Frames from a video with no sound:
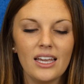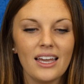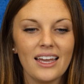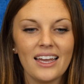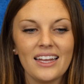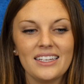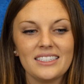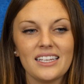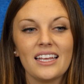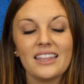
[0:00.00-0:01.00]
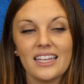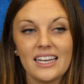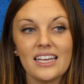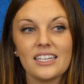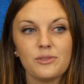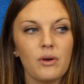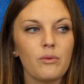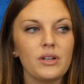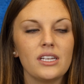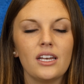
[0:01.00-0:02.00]
and in Leiria as well,
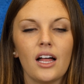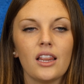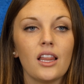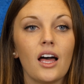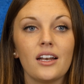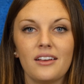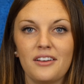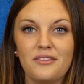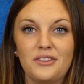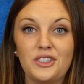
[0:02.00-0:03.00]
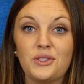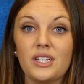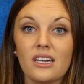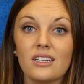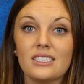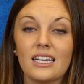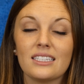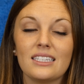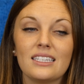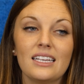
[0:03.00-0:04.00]
we did a lot of street
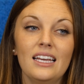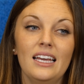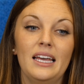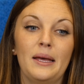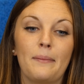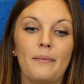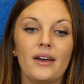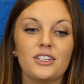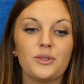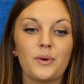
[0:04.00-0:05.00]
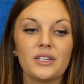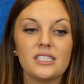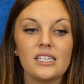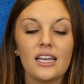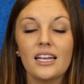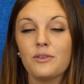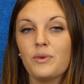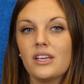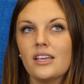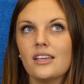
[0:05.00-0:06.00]
contacting. But towards the end,
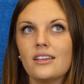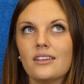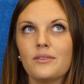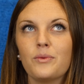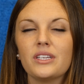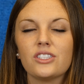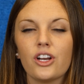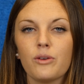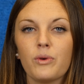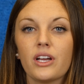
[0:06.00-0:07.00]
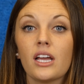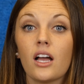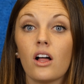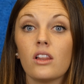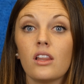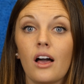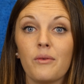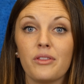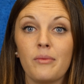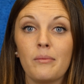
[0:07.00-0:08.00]
we we started working a lot
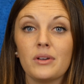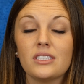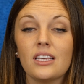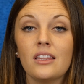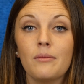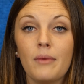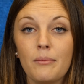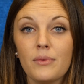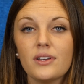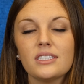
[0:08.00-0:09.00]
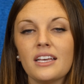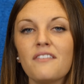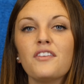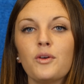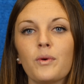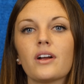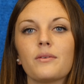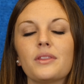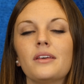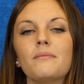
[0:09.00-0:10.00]
with members. And the members, if you work
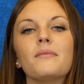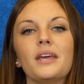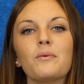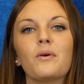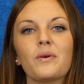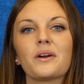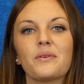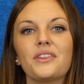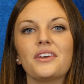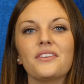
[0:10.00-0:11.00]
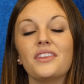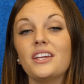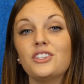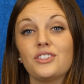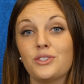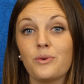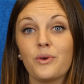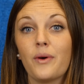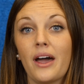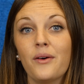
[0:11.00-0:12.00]
with them, they will work with you. They just don't
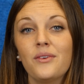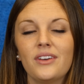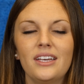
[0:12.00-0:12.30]
know how.